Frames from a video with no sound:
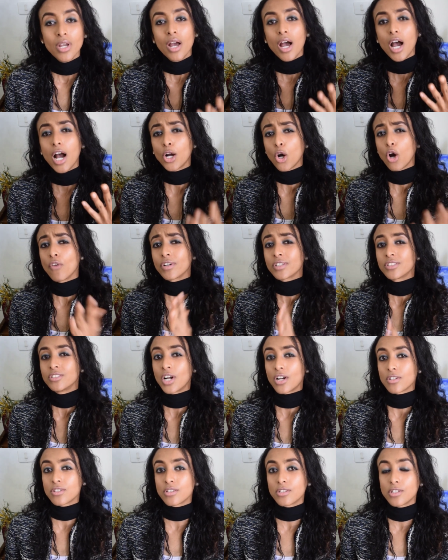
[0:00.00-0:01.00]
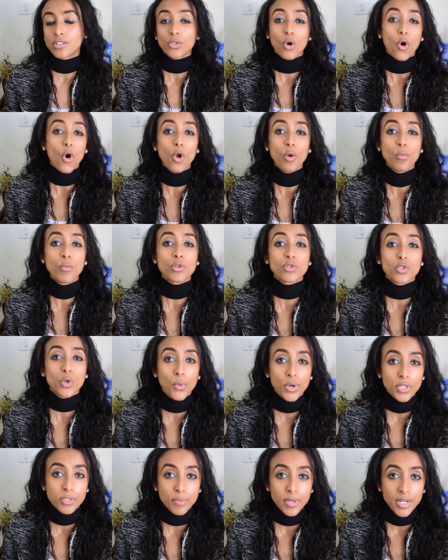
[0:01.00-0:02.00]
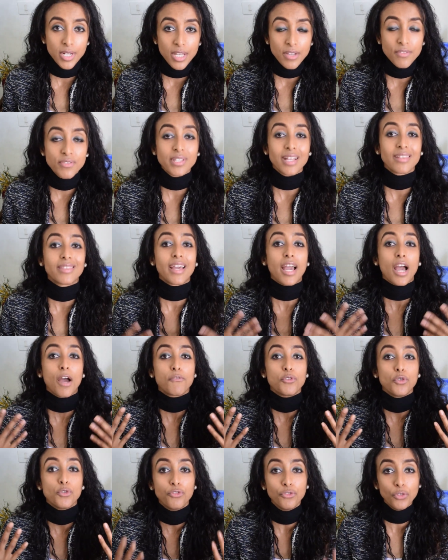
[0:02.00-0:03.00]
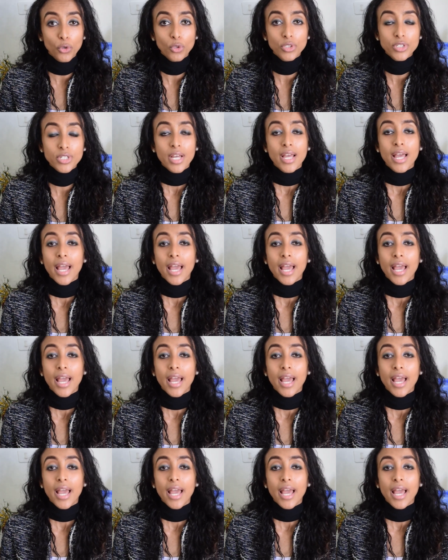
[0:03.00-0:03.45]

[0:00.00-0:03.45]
A covert narcissist almost always believes that they have you fooled